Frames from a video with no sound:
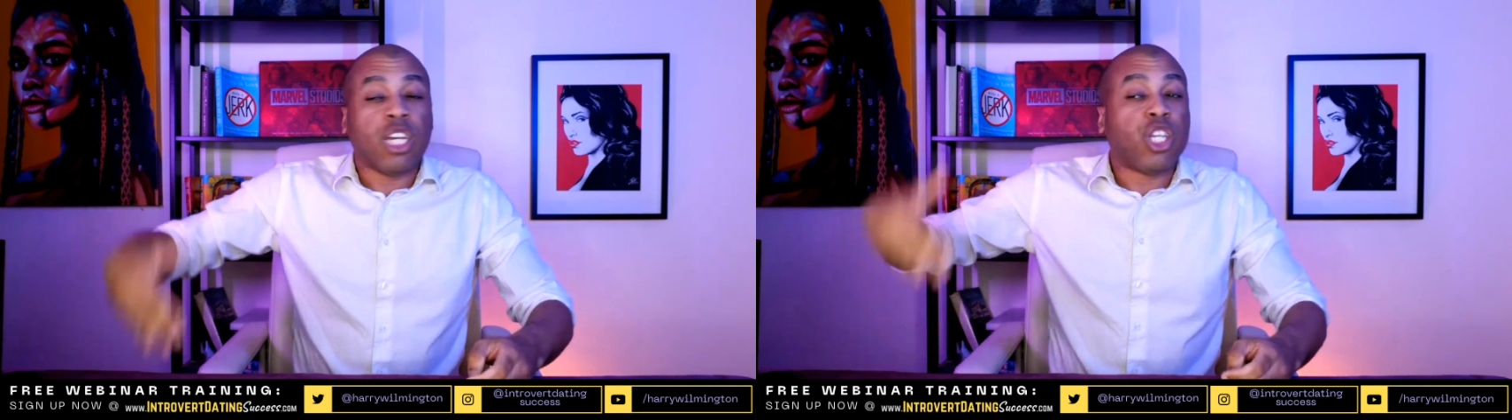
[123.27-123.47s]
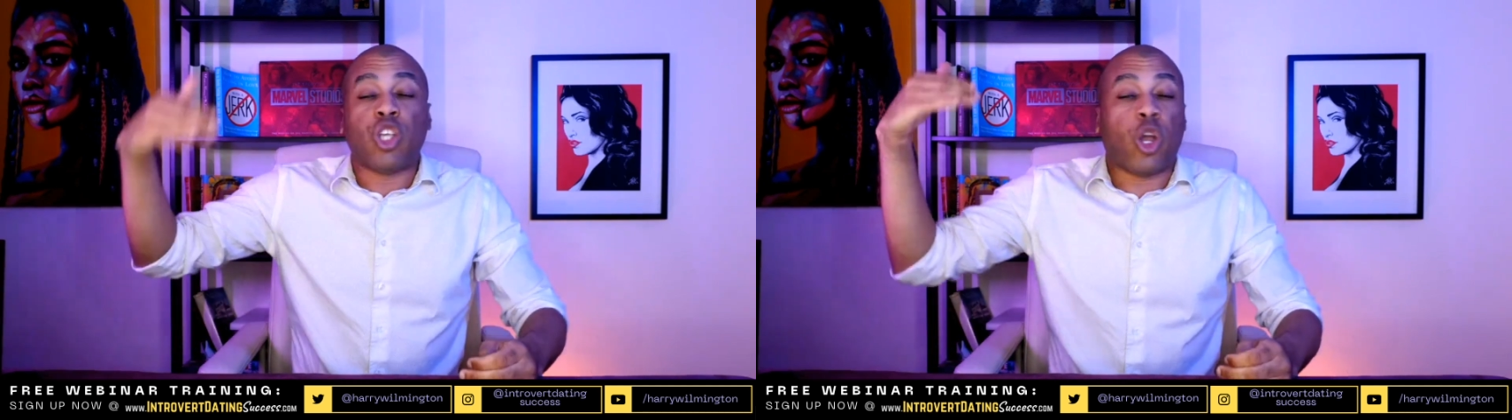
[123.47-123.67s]

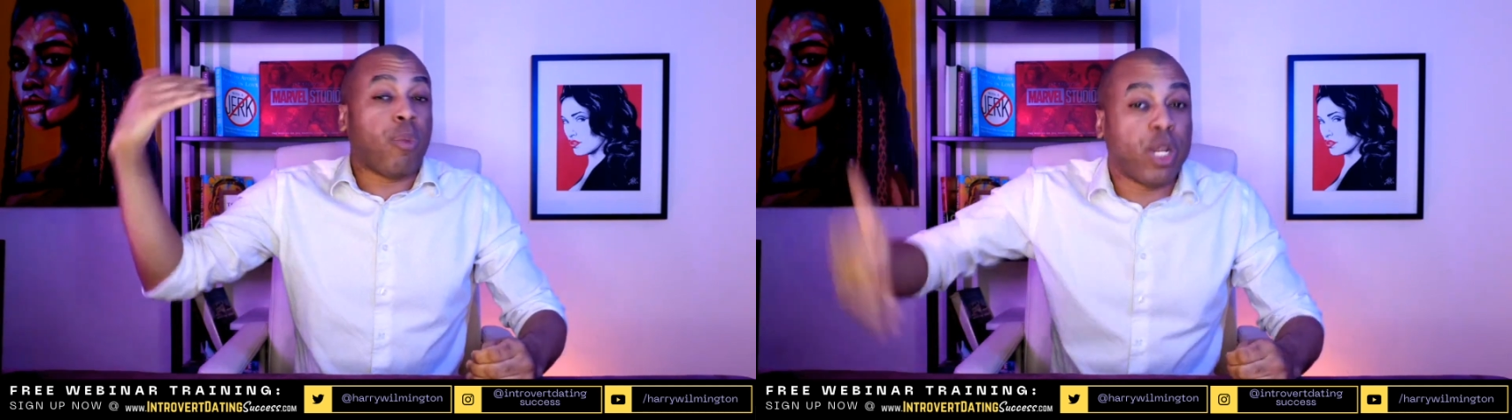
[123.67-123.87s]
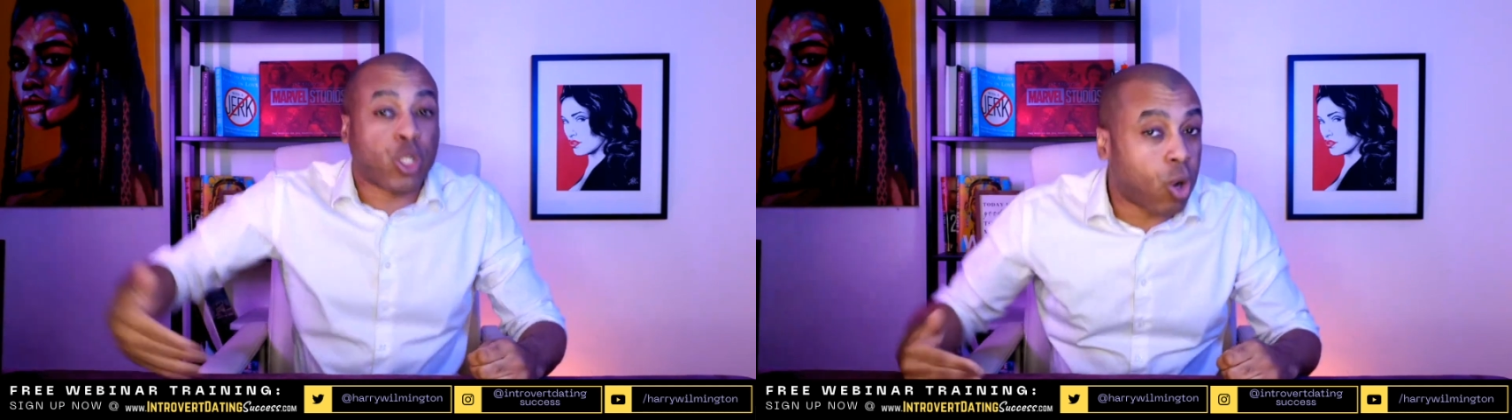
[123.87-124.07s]
she saw your
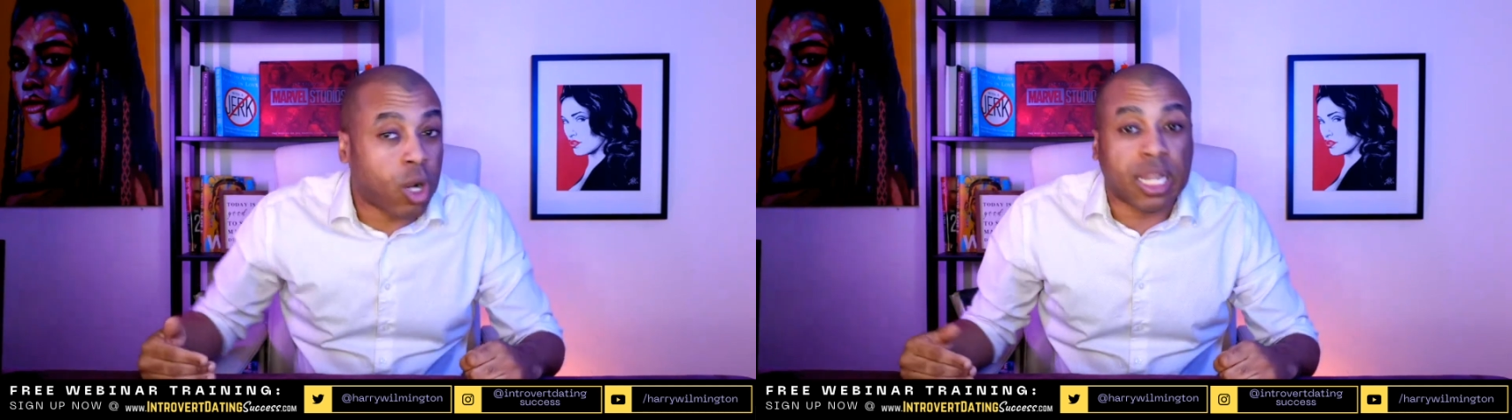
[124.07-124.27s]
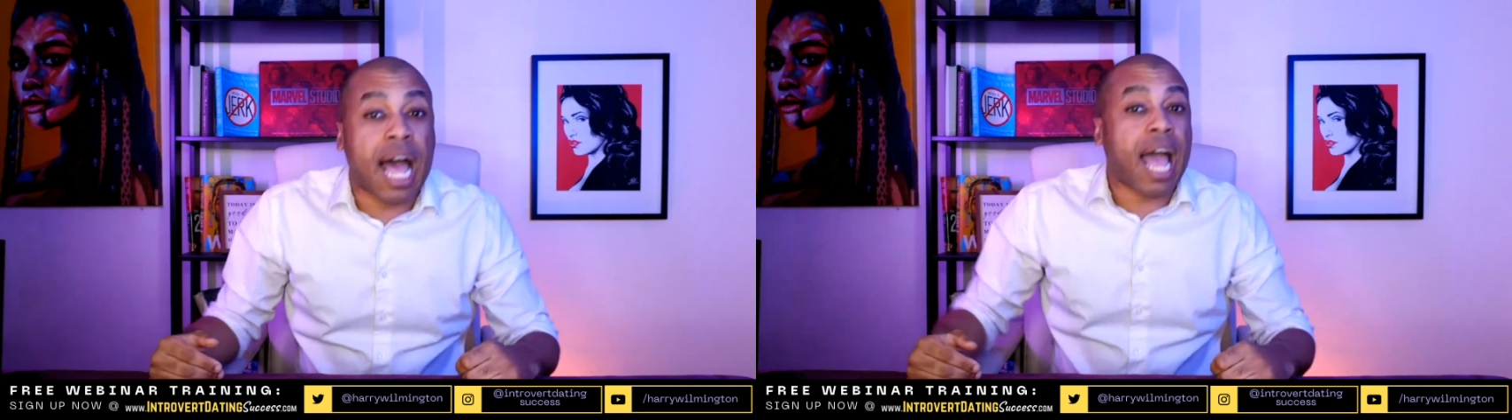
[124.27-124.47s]
picture
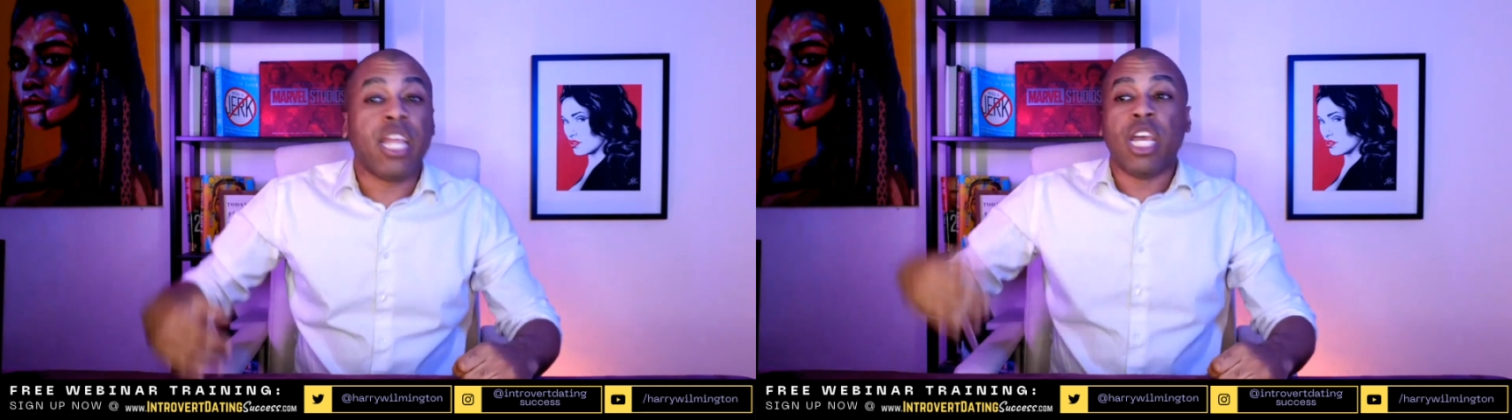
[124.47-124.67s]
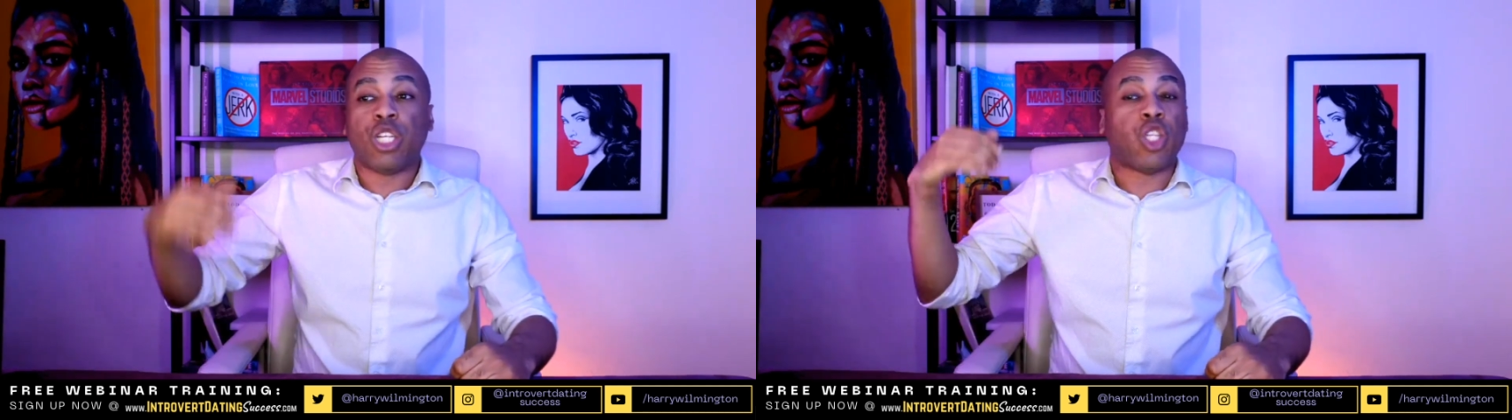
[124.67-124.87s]

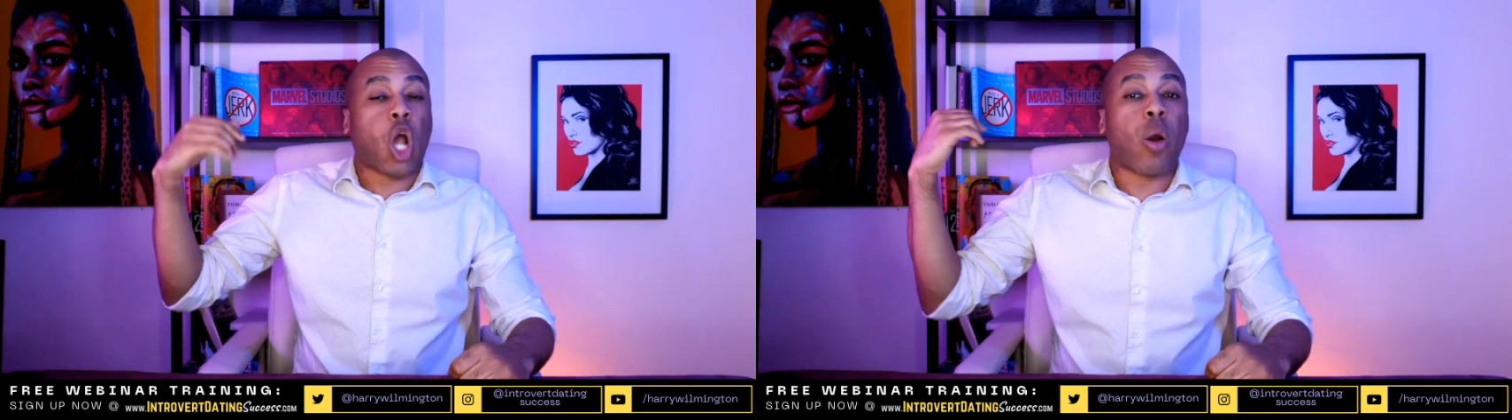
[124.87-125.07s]
online, she's